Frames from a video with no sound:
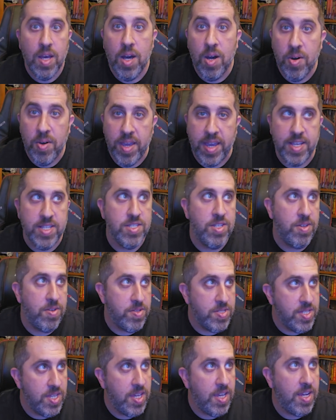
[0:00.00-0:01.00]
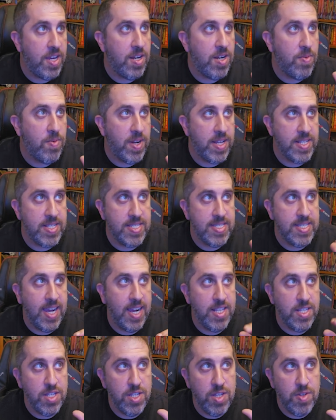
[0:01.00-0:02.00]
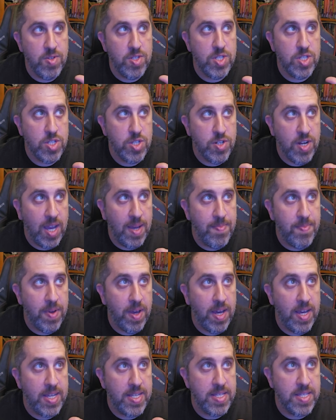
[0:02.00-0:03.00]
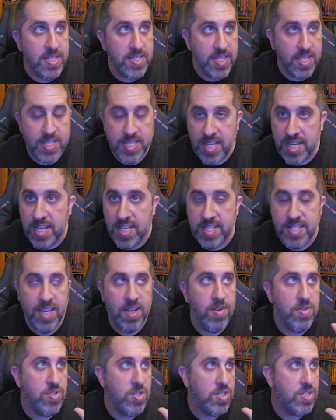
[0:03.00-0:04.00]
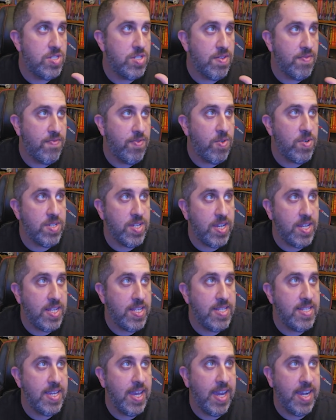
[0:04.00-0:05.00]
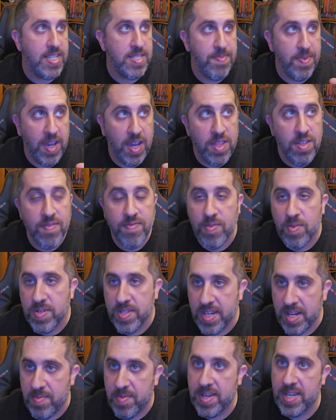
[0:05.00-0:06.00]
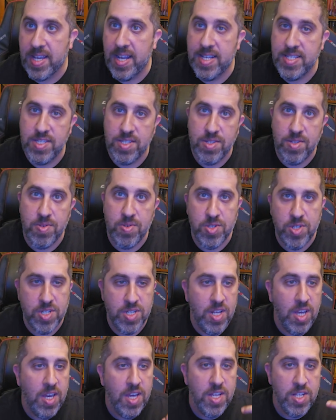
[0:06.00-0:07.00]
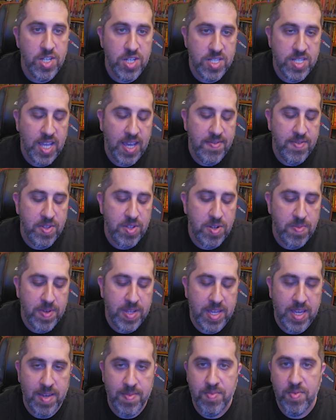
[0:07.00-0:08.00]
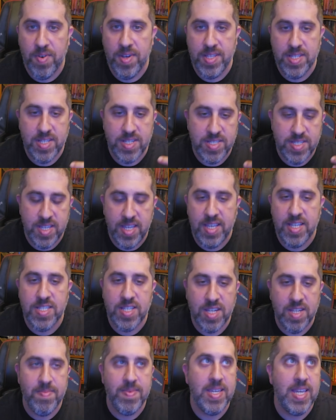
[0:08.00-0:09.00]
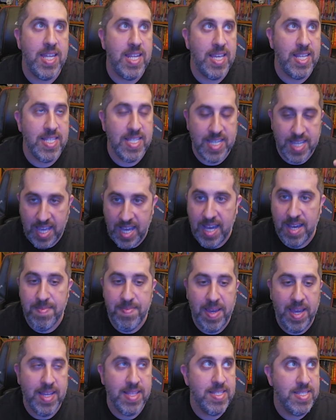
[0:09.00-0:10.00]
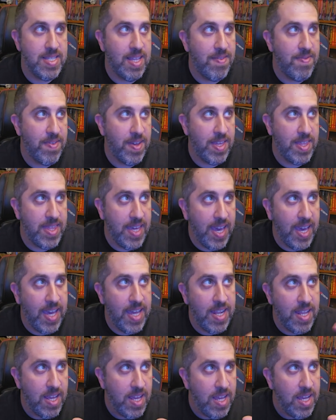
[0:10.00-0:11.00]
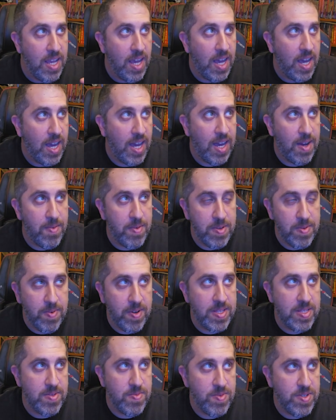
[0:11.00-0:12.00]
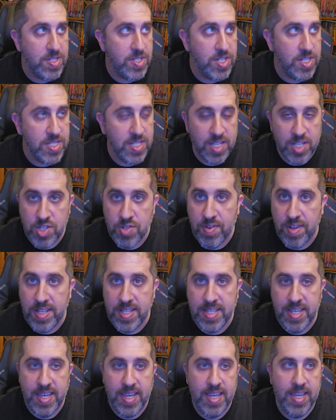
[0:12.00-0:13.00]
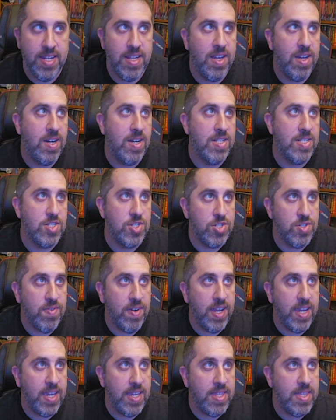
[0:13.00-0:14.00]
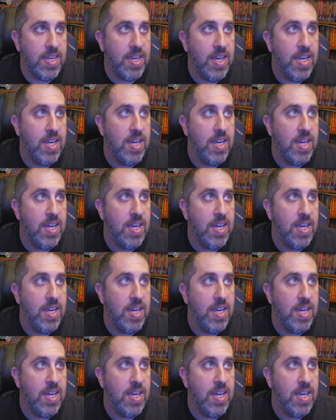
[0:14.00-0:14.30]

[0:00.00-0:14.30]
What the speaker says: Okay, so you see here what I decided to do is drop the 16 in intelligence, the 14 in dex. My other 14 I want constitution just to have a little bit of hit points because he is going to be getting into combat and stuff like that. We went with just a straight 10 on strength.